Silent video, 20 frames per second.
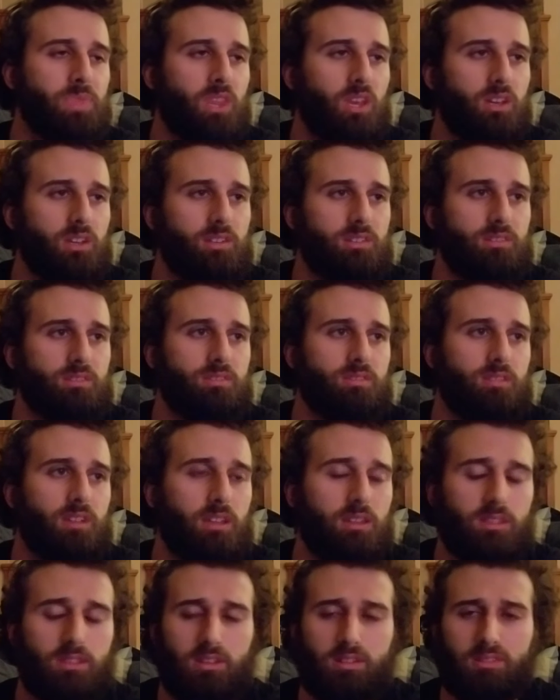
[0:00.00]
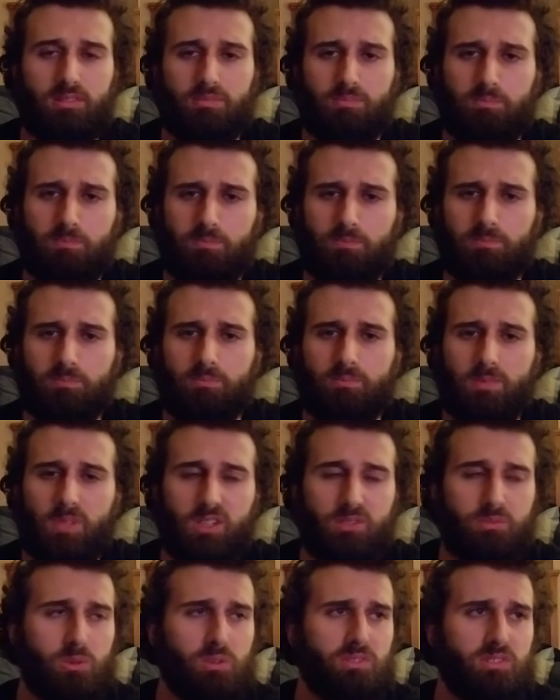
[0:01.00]
is that these
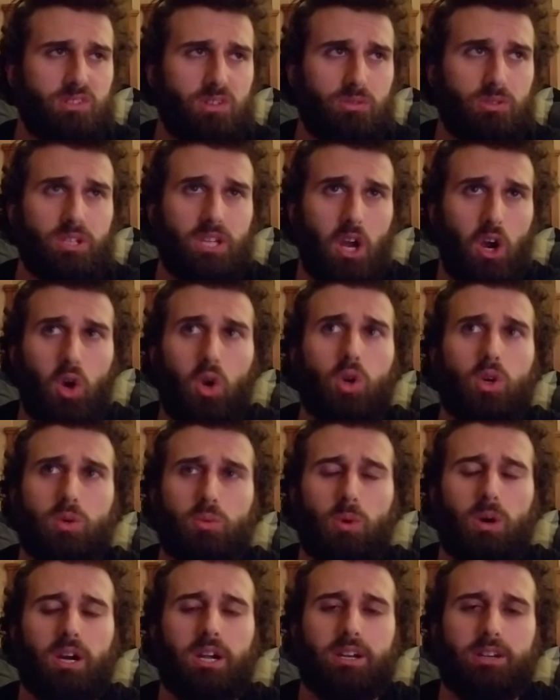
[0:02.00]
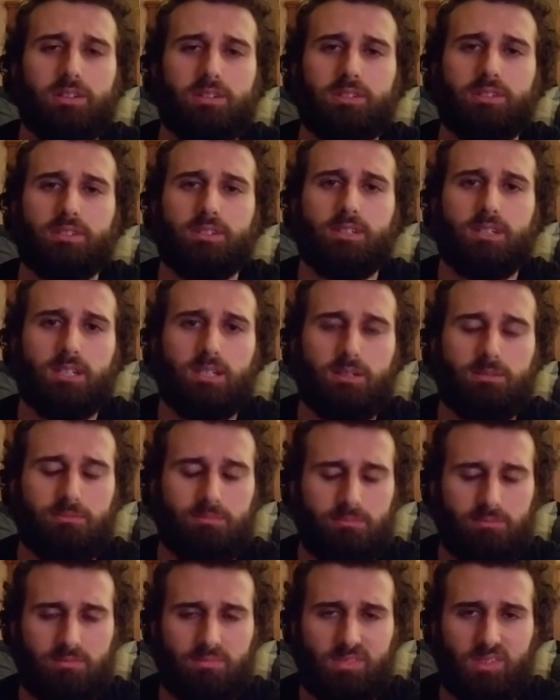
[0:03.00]
movements are really hardwired.
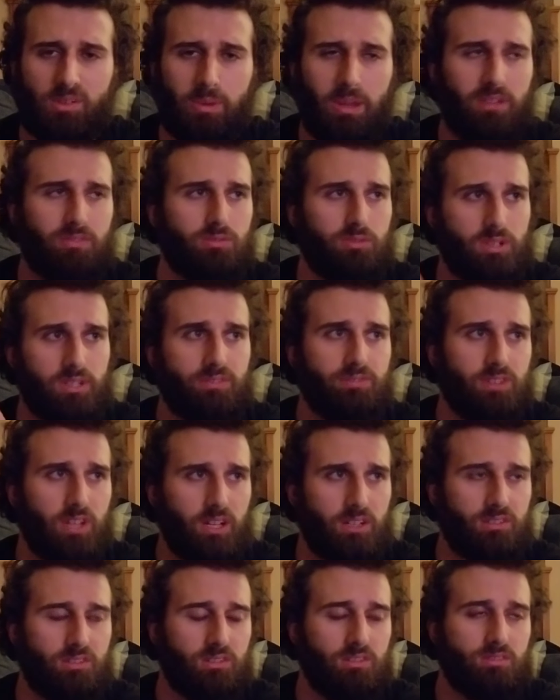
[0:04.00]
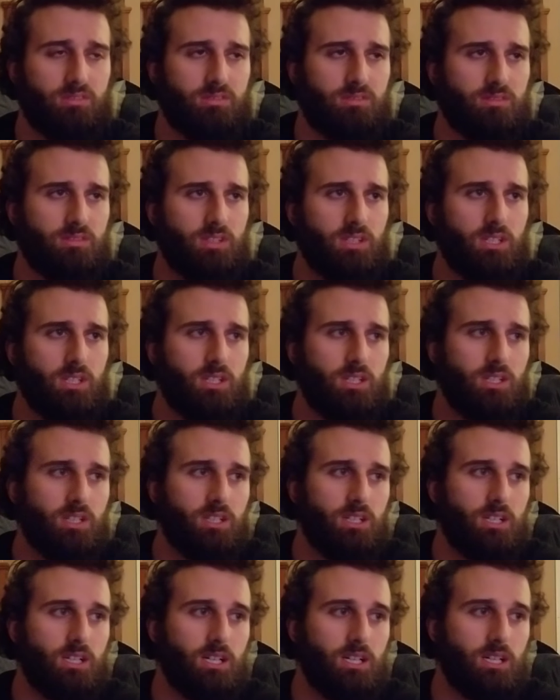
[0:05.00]
So we have reflexes
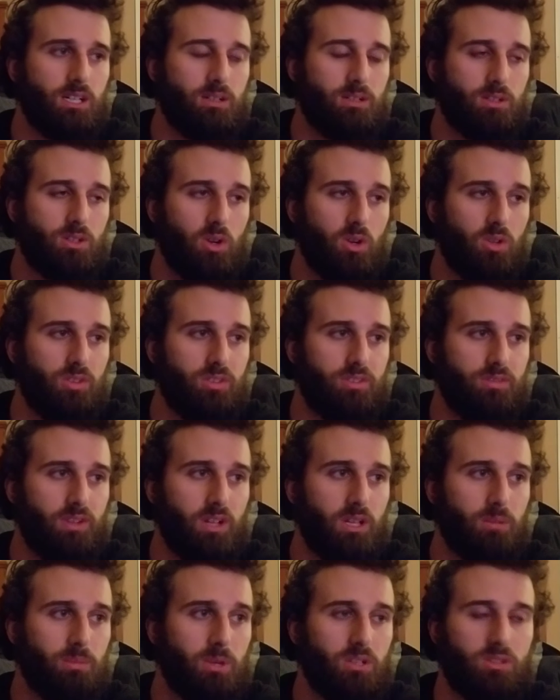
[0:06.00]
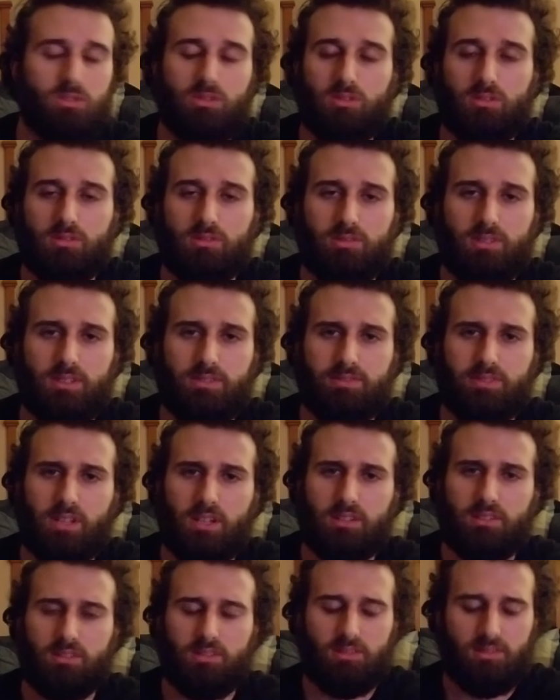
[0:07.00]
called developmental
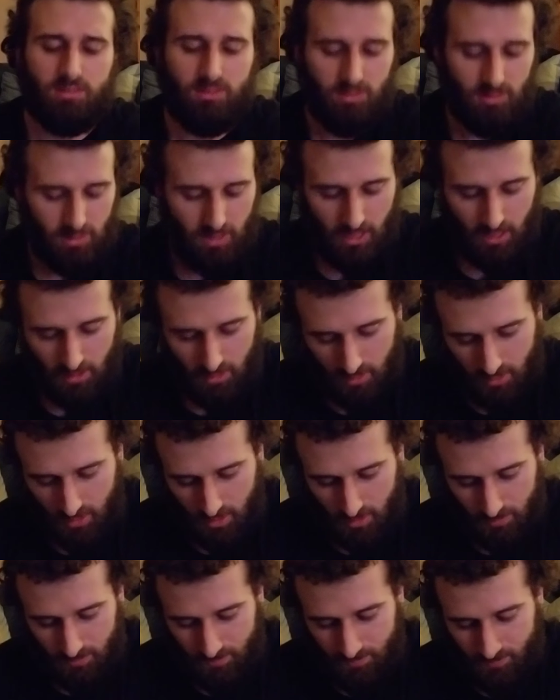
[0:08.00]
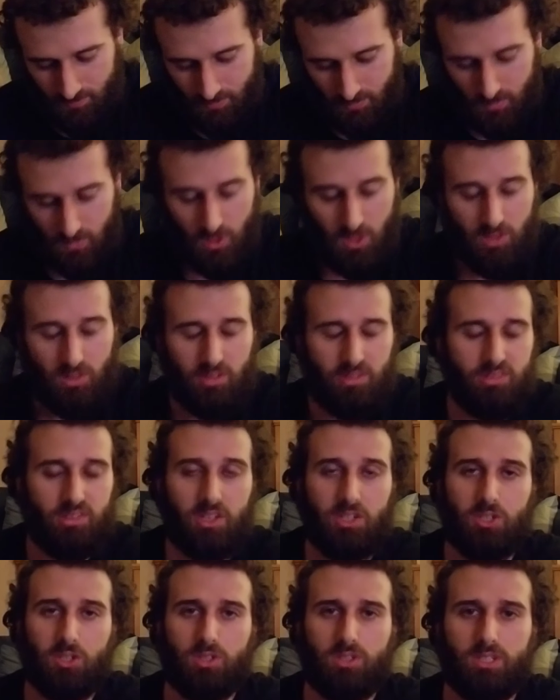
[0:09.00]
reflexes that are
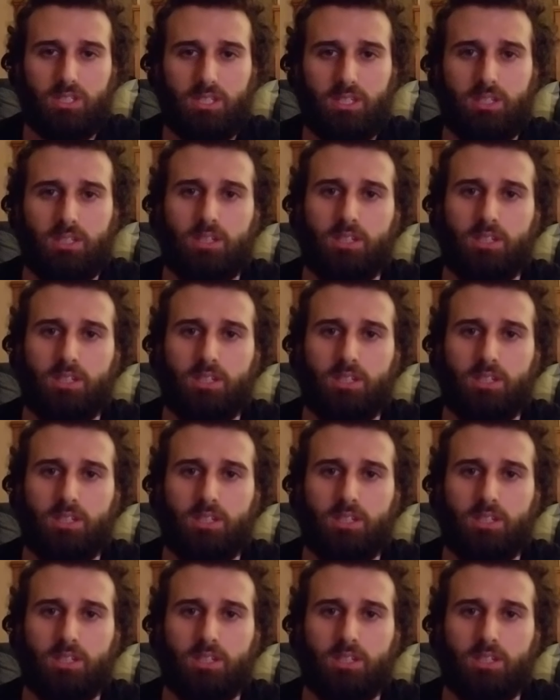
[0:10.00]
essentially